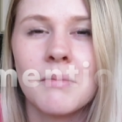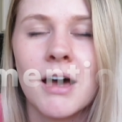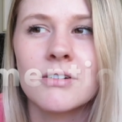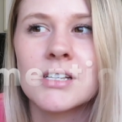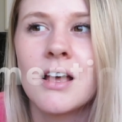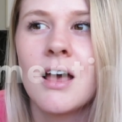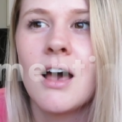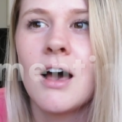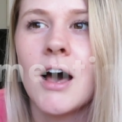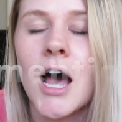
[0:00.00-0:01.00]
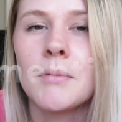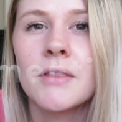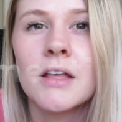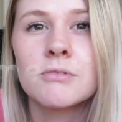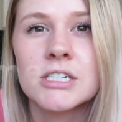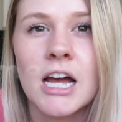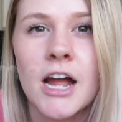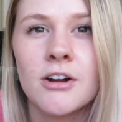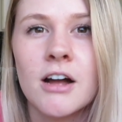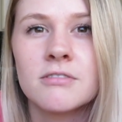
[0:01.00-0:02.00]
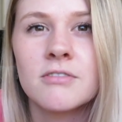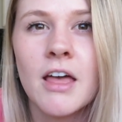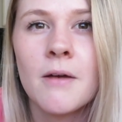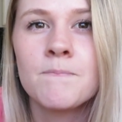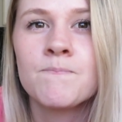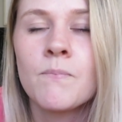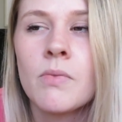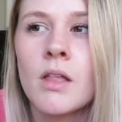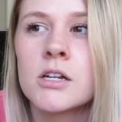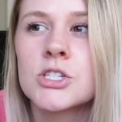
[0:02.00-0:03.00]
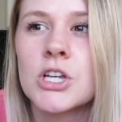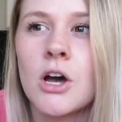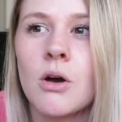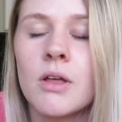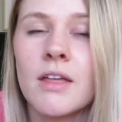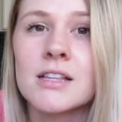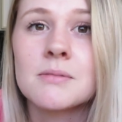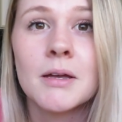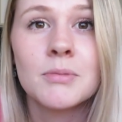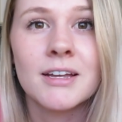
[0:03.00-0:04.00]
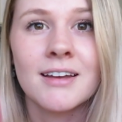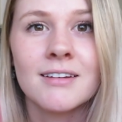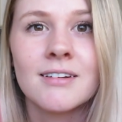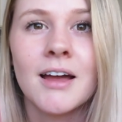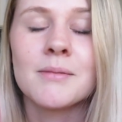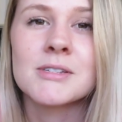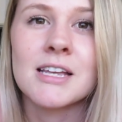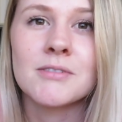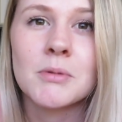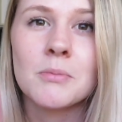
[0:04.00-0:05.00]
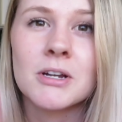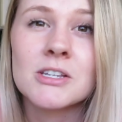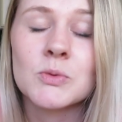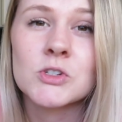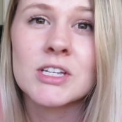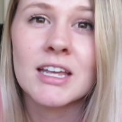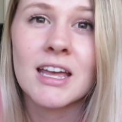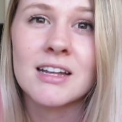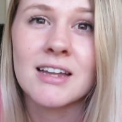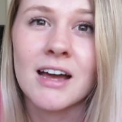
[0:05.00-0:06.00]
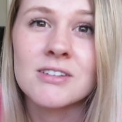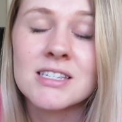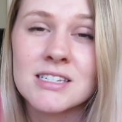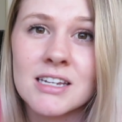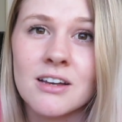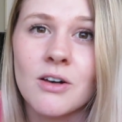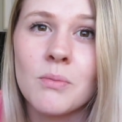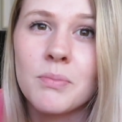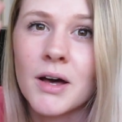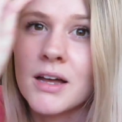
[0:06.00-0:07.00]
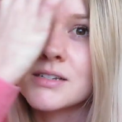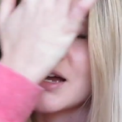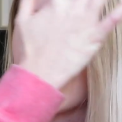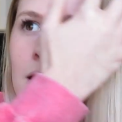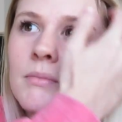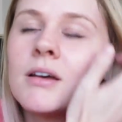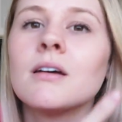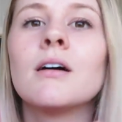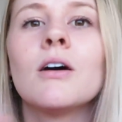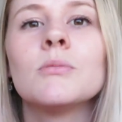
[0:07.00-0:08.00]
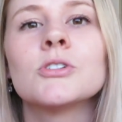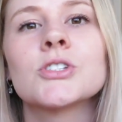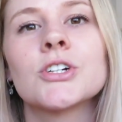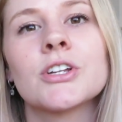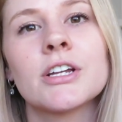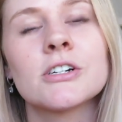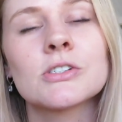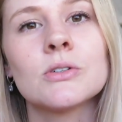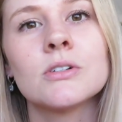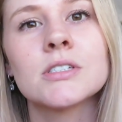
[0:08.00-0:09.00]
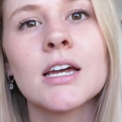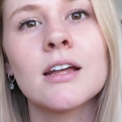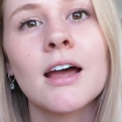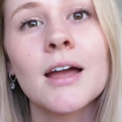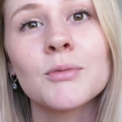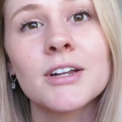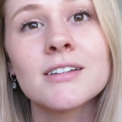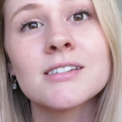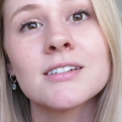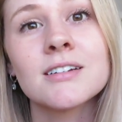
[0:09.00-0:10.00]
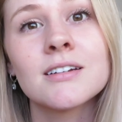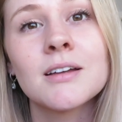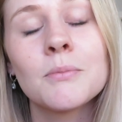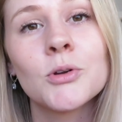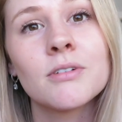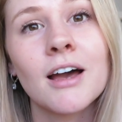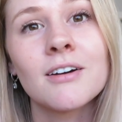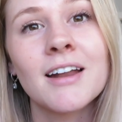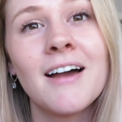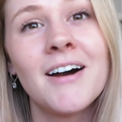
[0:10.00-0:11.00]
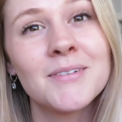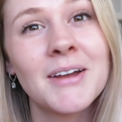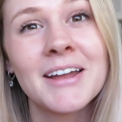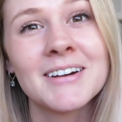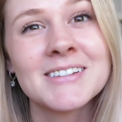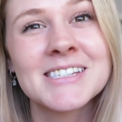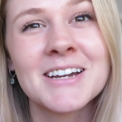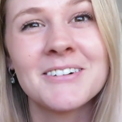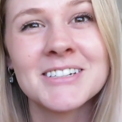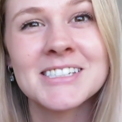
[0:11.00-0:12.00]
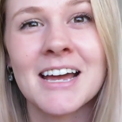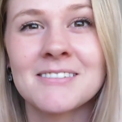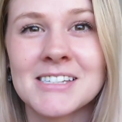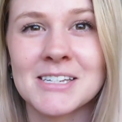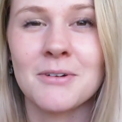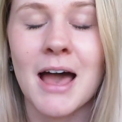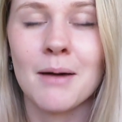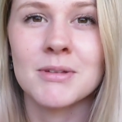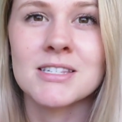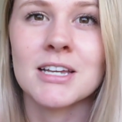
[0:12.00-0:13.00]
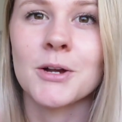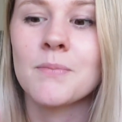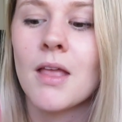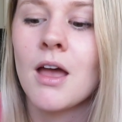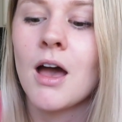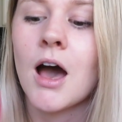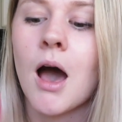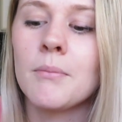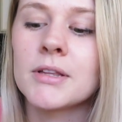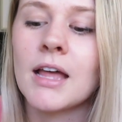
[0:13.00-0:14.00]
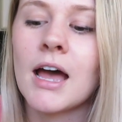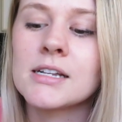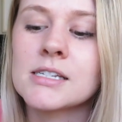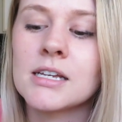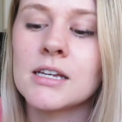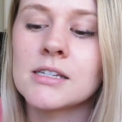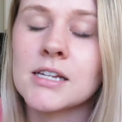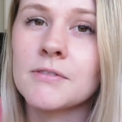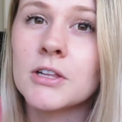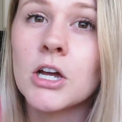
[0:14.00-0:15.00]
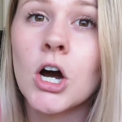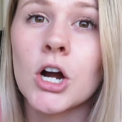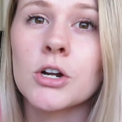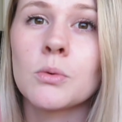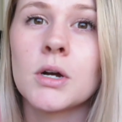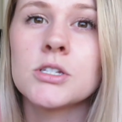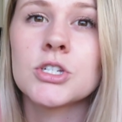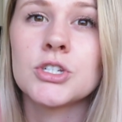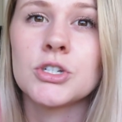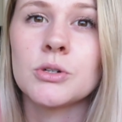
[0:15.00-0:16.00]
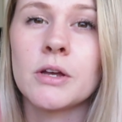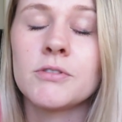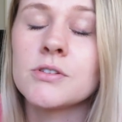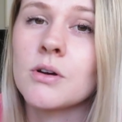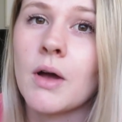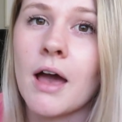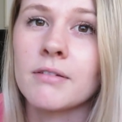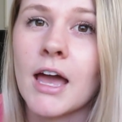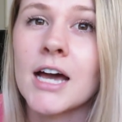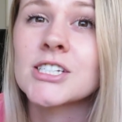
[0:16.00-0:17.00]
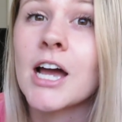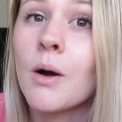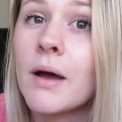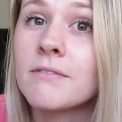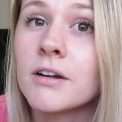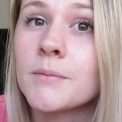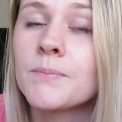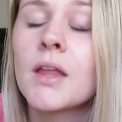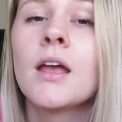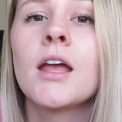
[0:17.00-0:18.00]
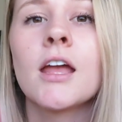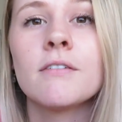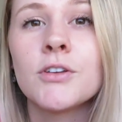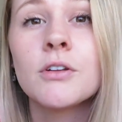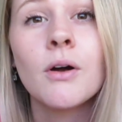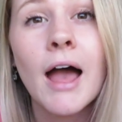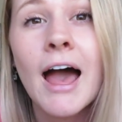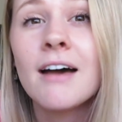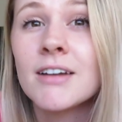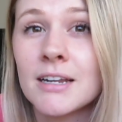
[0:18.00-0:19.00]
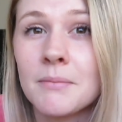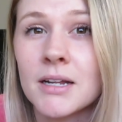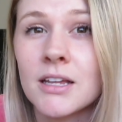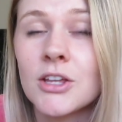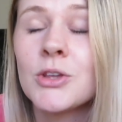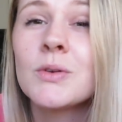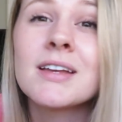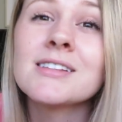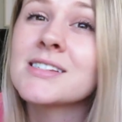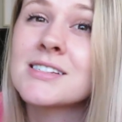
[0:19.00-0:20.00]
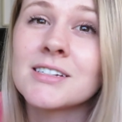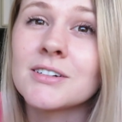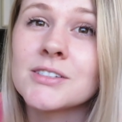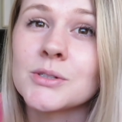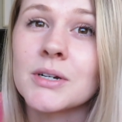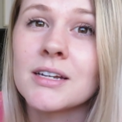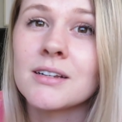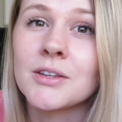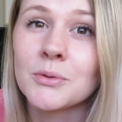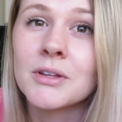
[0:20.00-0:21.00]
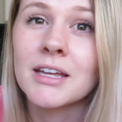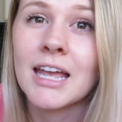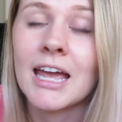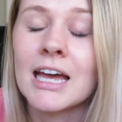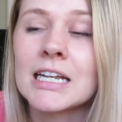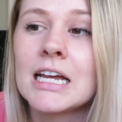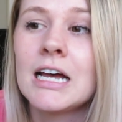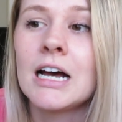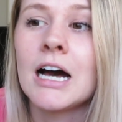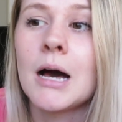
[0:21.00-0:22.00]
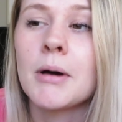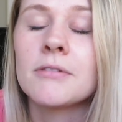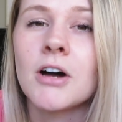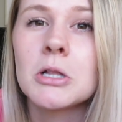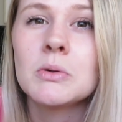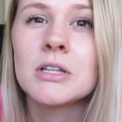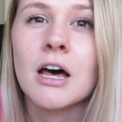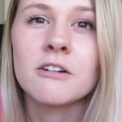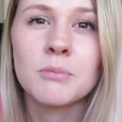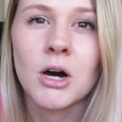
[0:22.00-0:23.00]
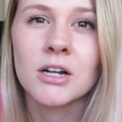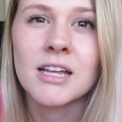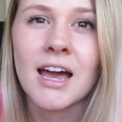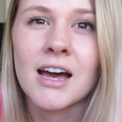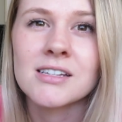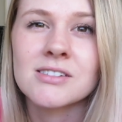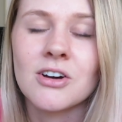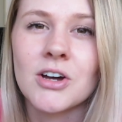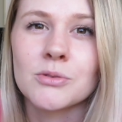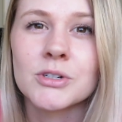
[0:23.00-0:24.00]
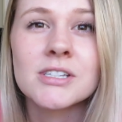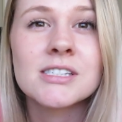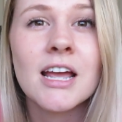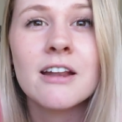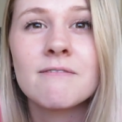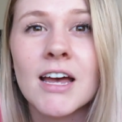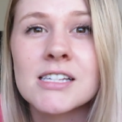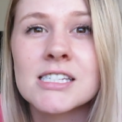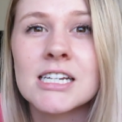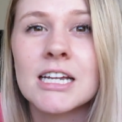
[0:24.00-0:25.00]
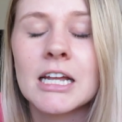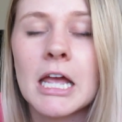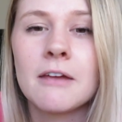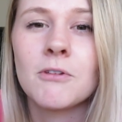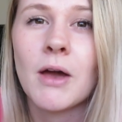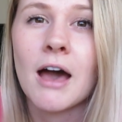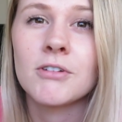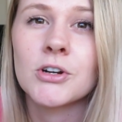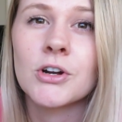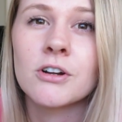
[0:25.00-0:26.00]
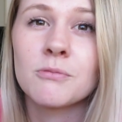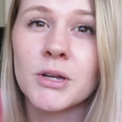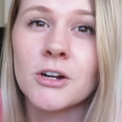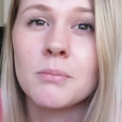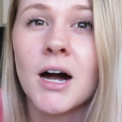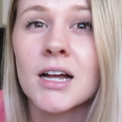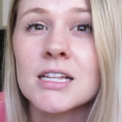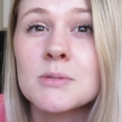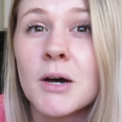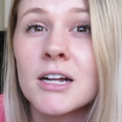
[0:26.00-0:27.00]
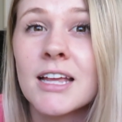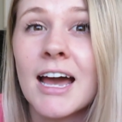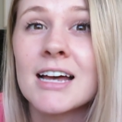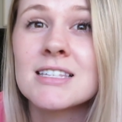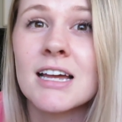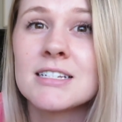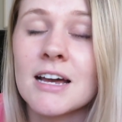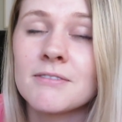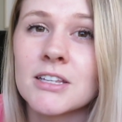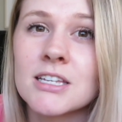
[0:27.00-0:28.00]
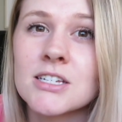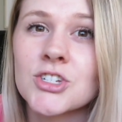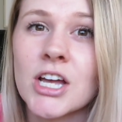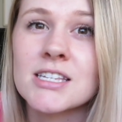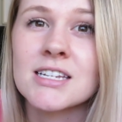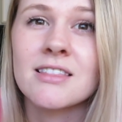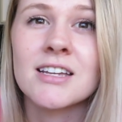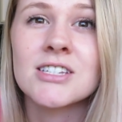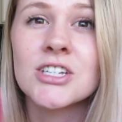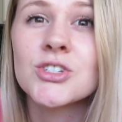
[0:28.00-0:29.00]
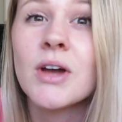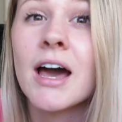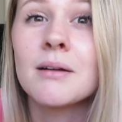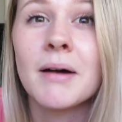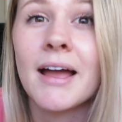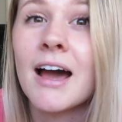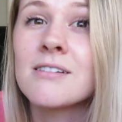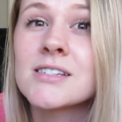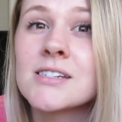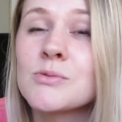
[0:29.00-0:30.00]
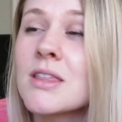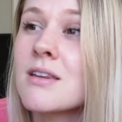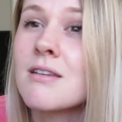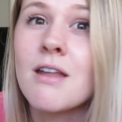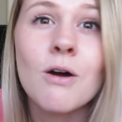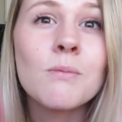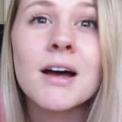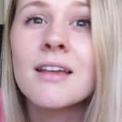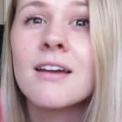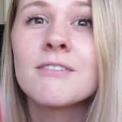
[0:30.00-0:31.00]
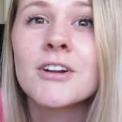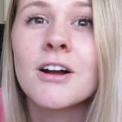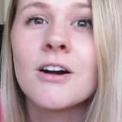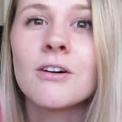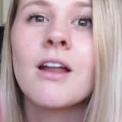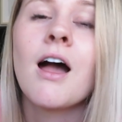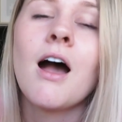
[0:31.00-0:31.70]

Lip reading: out, and then retire off of them. So that's my plan. I'm saving my money as much as I can now still, but I'm almost 30 years old and I'm ready to move out on my own. So we'll just have to see what happens there. But that is definitely a harder one to do if you don't have cash. However, if you don't have any money, you can still do it. You really can. I follow a lot of podcasts on real estate investing. If you haven't heard of Bigger Pockets podcast, I definitely suggest it. They teach you how to buy houses with no money of your own.